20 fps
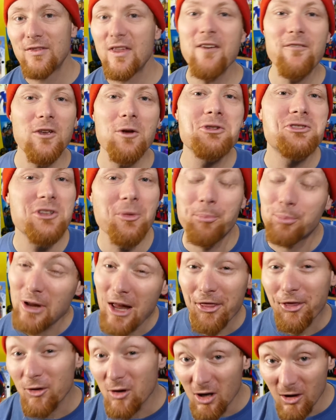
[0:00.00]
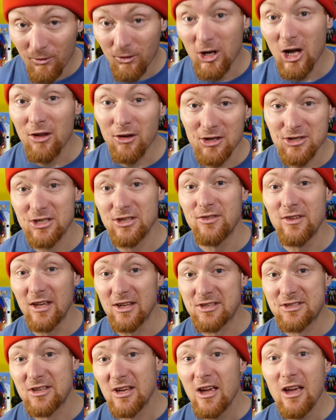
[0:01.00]
They've used a plethora of colors in
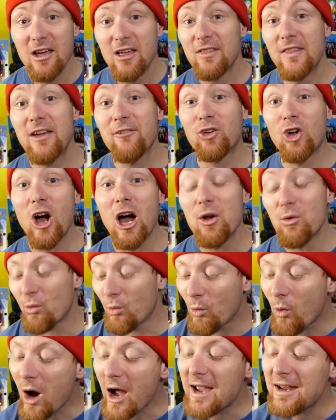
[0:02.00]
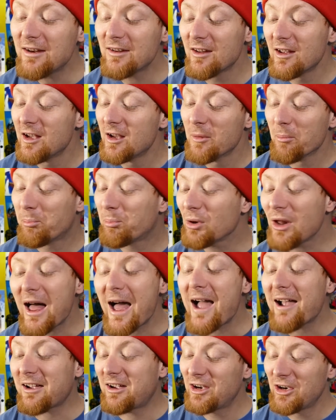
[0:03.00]
this. They've got white,
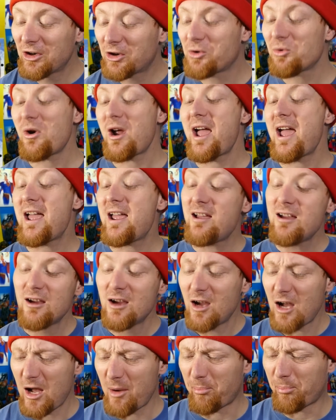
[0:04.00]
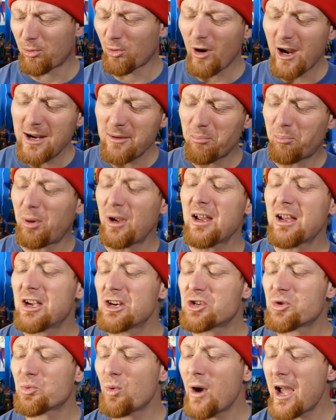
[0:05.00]
black, gray, a bright
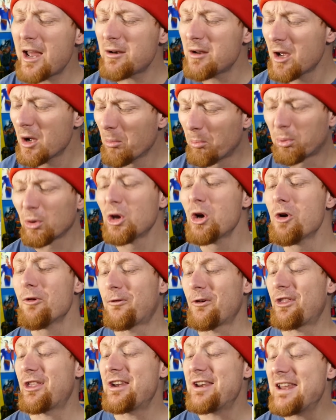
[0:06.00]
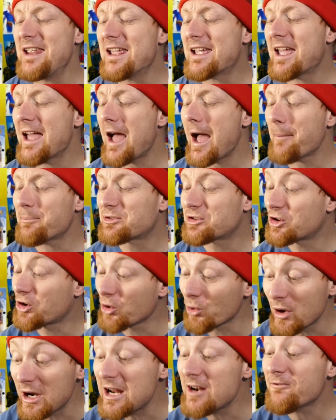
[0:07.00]
pinkish red, blue for the kneecaps,
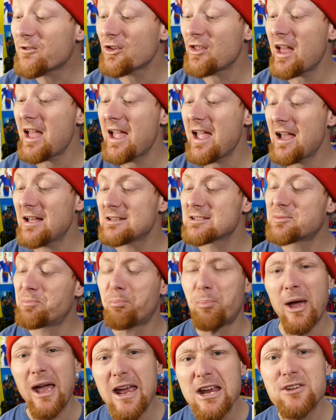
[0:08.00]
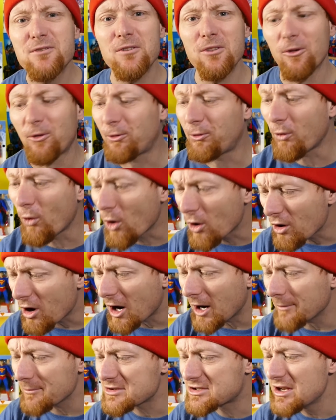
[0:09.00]
green for the hands, beige for the
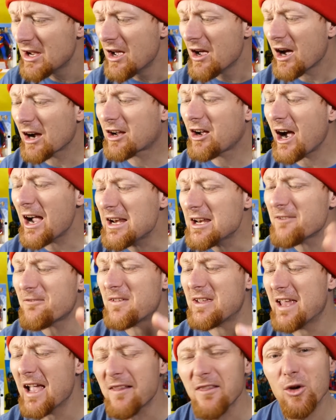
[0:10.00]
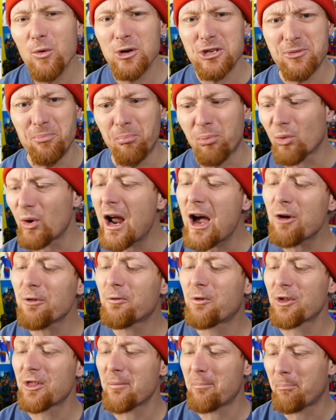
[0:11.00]
forearms, a kind of yellowish brown
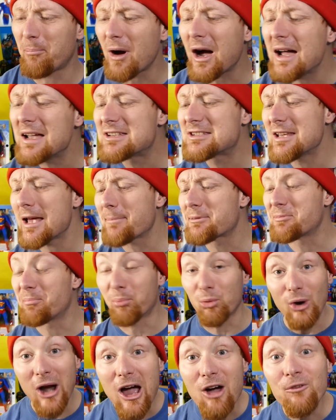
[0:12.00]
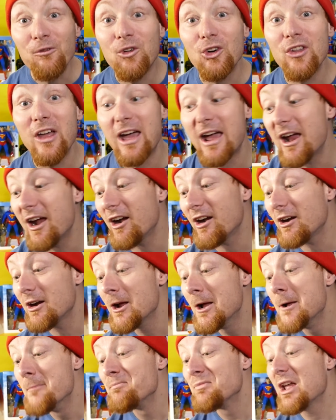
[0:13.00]
for the biceps, brown for the hair,
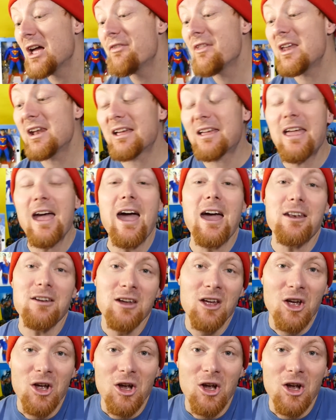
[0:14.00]
and then again,